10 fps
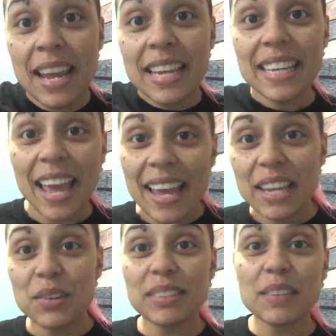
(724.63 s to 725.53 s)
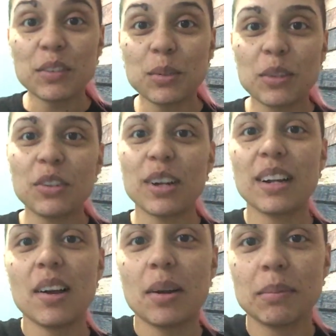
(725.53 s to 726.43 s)
Yay, you received your sweatshirt.
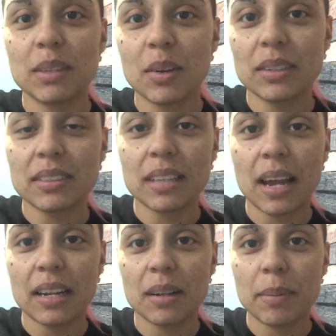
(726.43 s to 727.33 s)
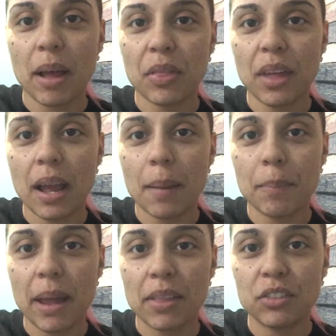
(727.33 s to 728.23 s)
Oh, I'm so excited about that.
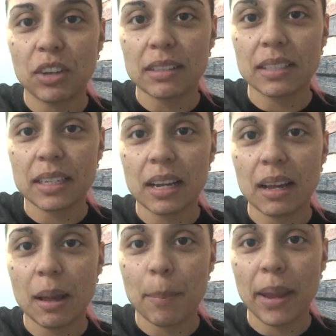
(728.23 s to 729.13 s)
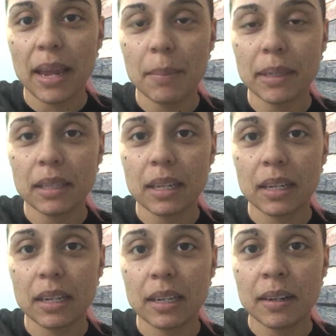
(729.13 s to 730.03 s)
Beth, Jessica,
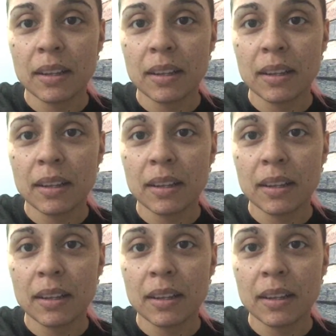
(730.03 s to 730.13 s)
Pamela.